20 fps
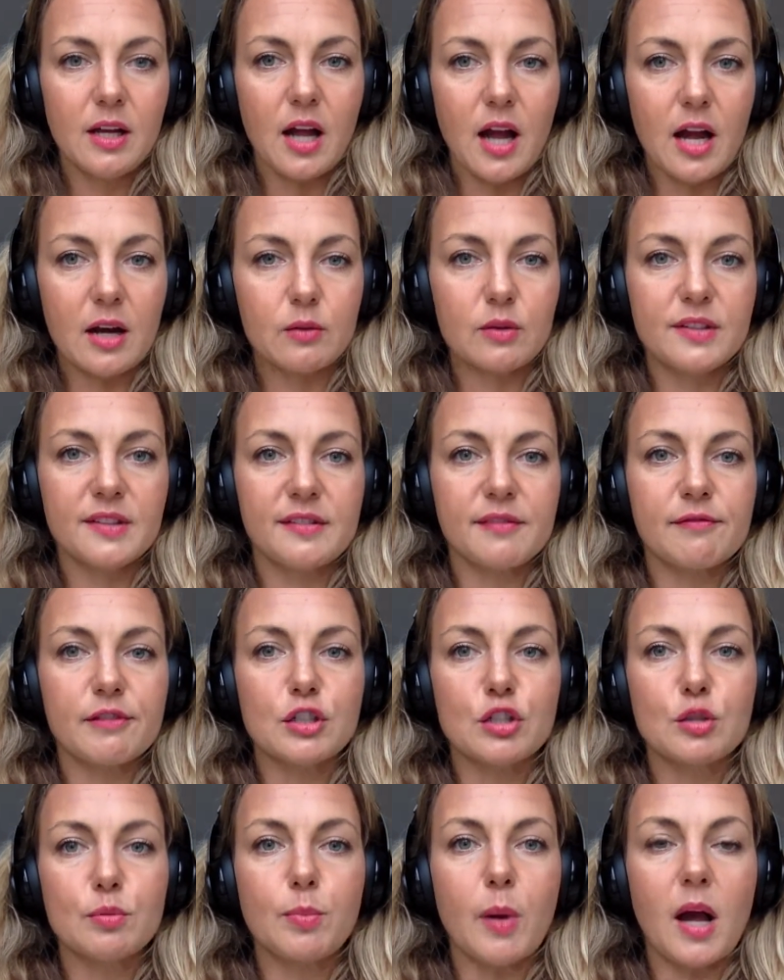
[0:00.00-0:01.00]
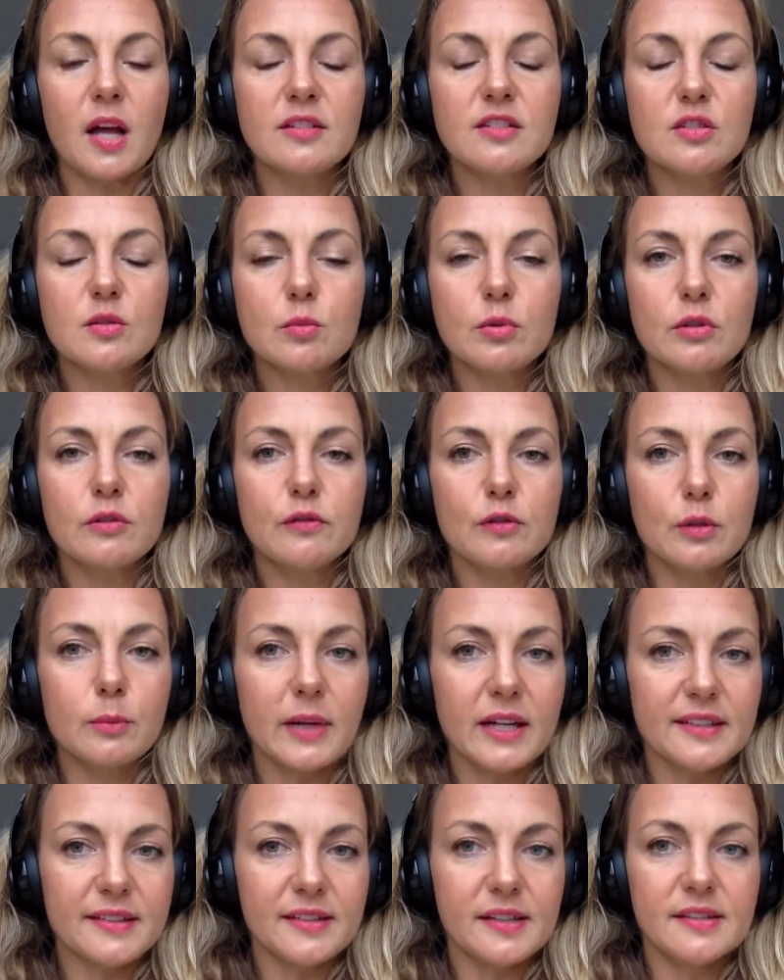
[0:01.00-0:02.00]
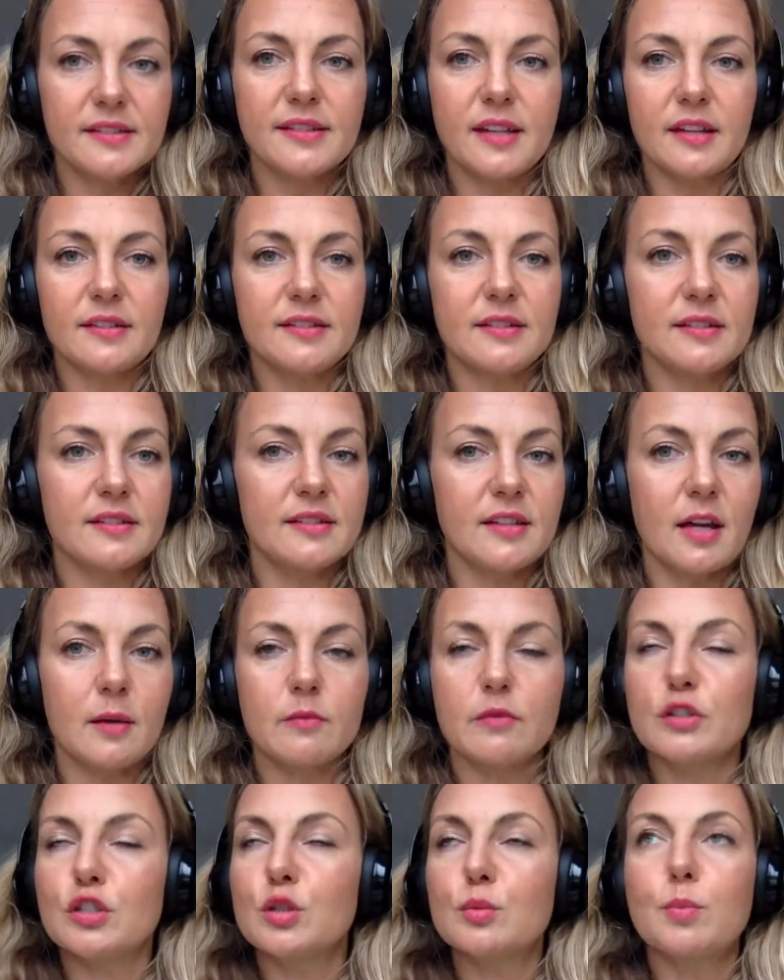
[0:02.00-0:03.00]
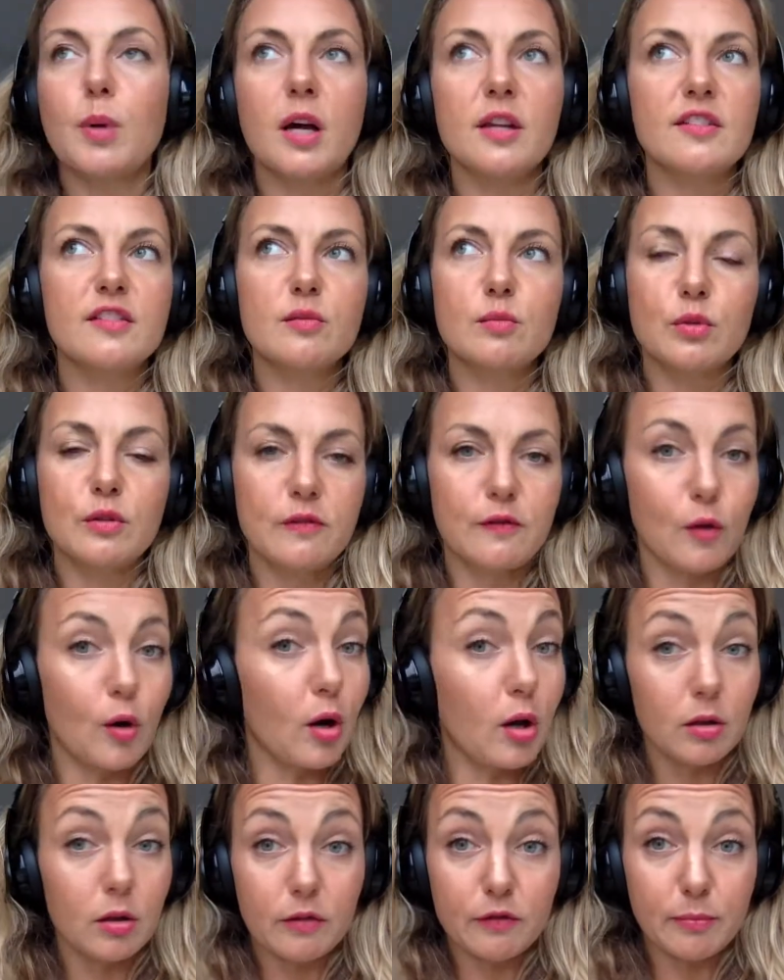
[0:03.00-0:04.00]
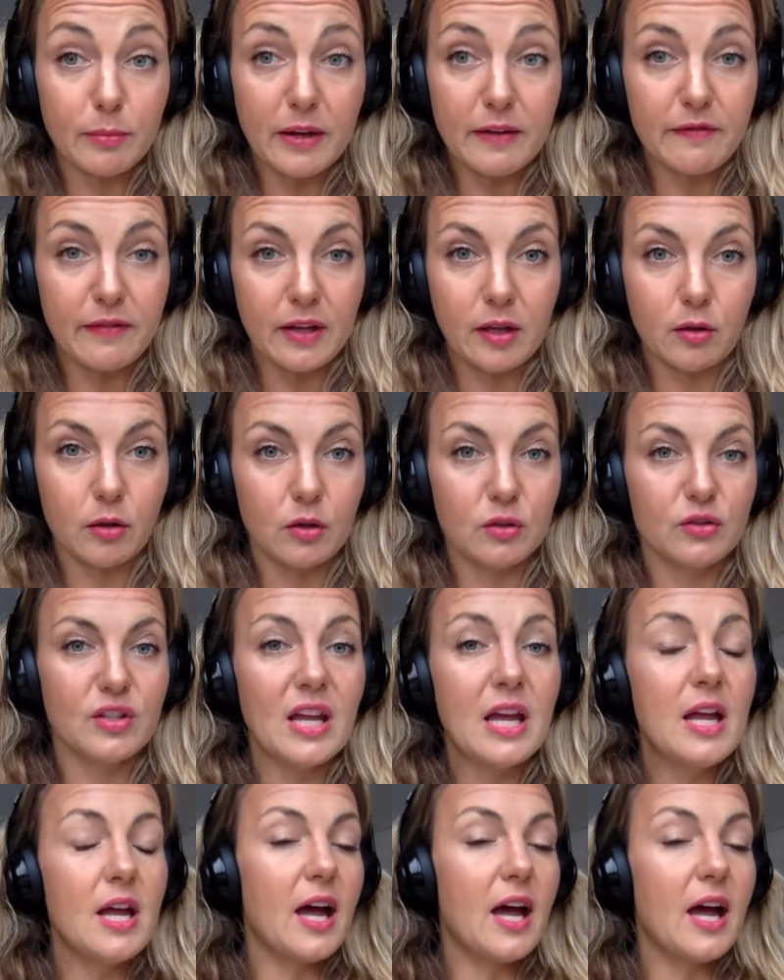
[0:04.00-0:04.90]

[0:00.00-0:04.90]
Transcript: I was responsible for my successes. I'm responsible for of my failures.